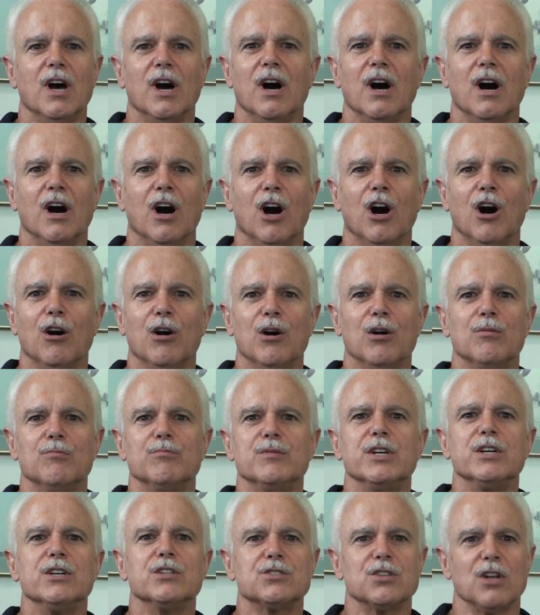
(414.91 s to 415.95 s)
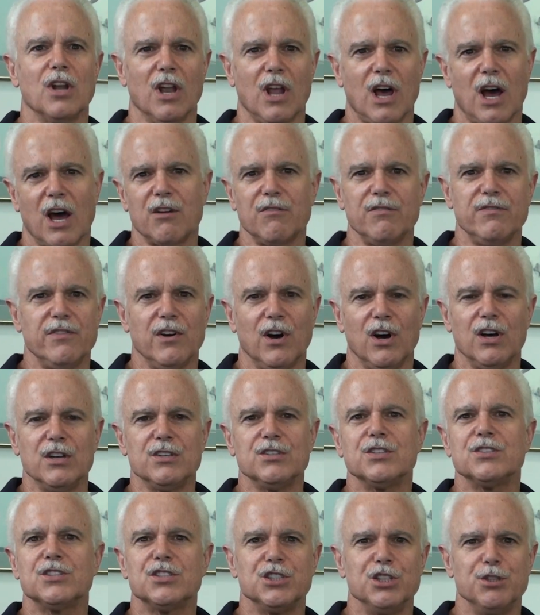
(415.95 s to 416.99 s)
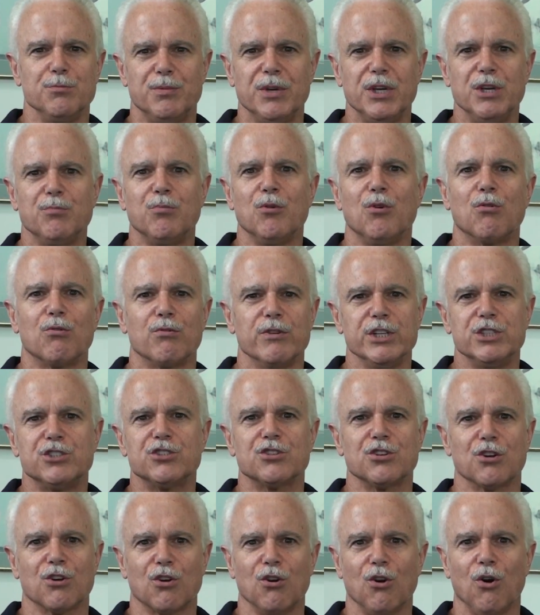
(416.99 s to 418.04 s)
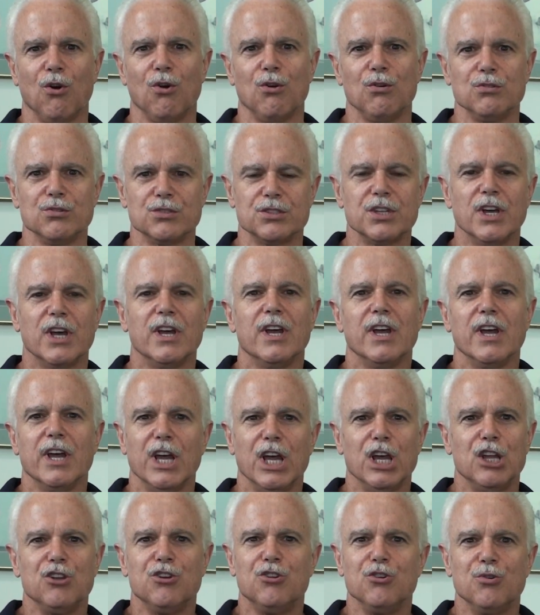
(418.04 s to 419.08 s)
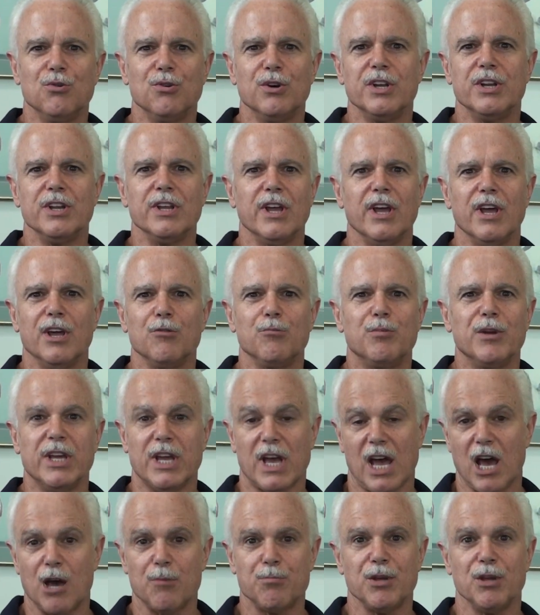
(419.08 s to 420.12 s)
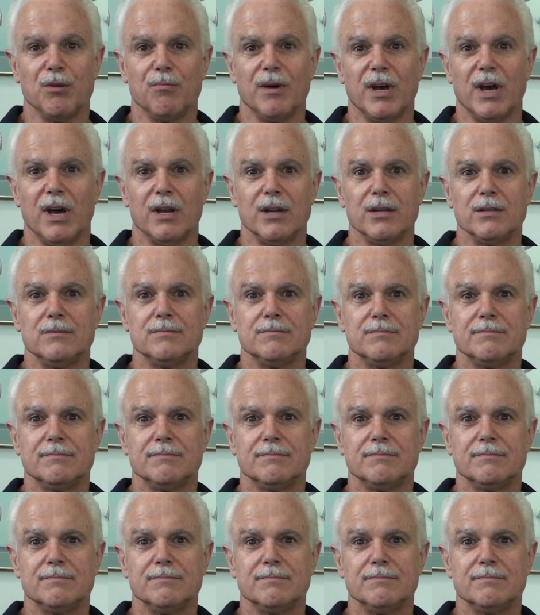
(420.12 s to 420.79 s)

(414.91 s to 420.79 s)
It's a lot of fun to see people reach their goals and do it and be happy about it.